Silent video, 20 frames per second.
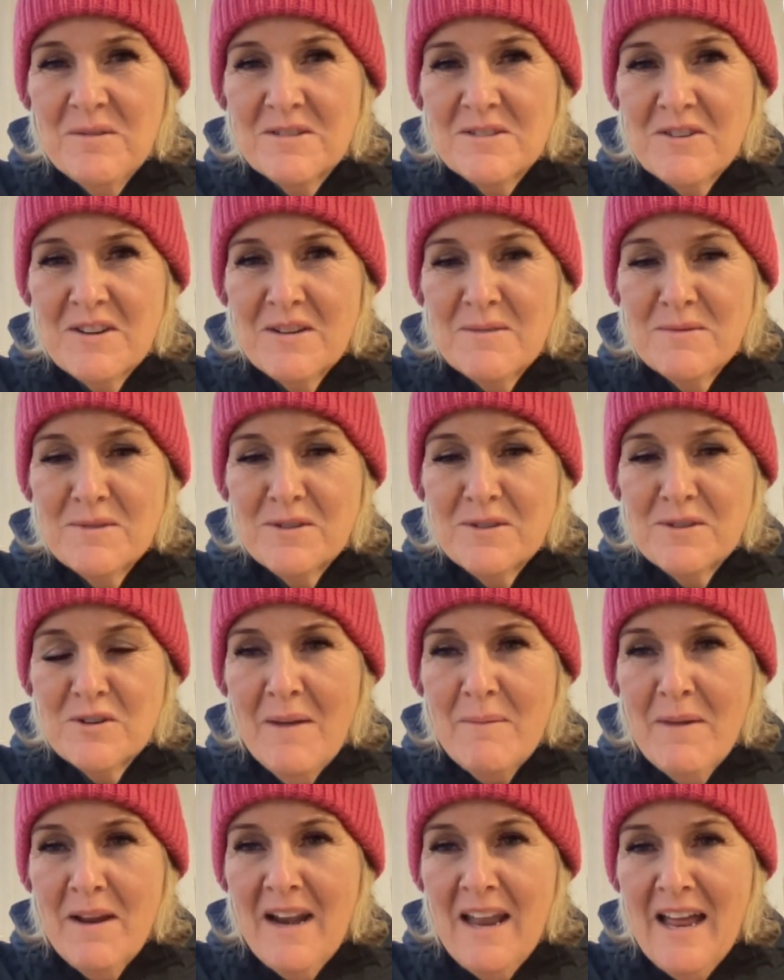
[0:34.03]
Is anybody?
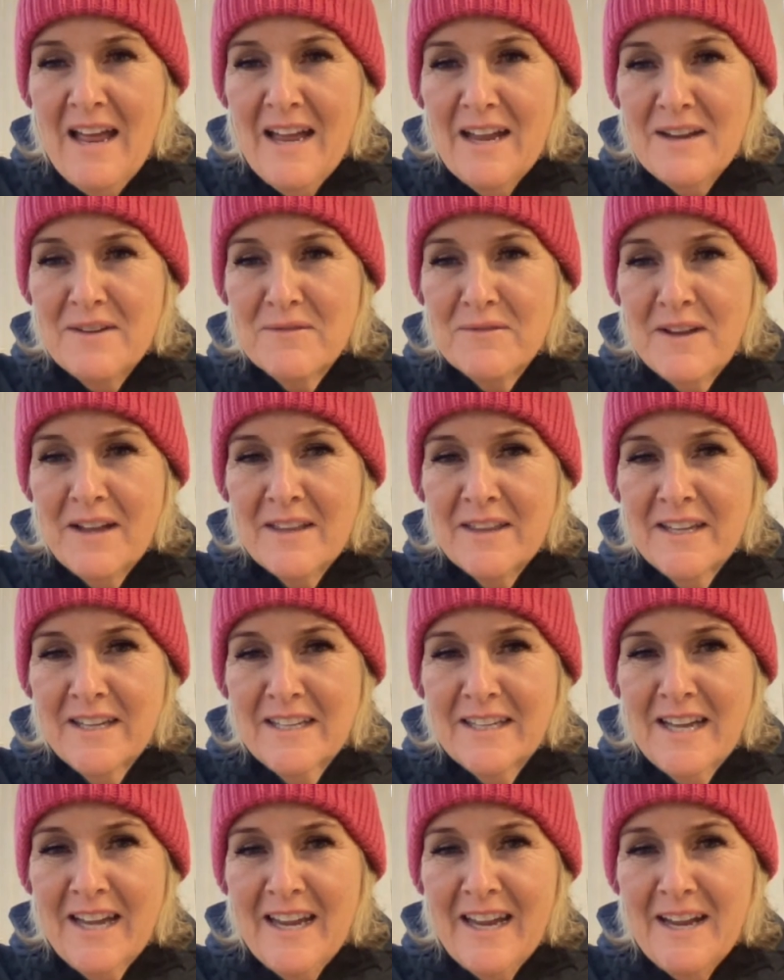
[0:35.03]
I'm alive. I
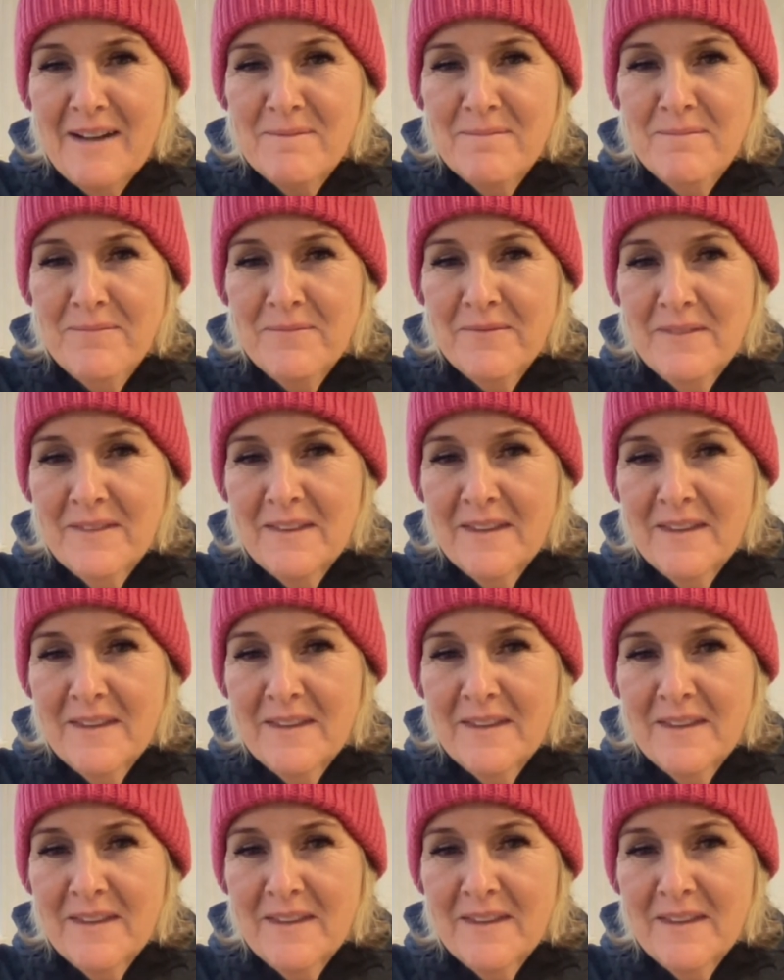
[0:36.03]
think I am.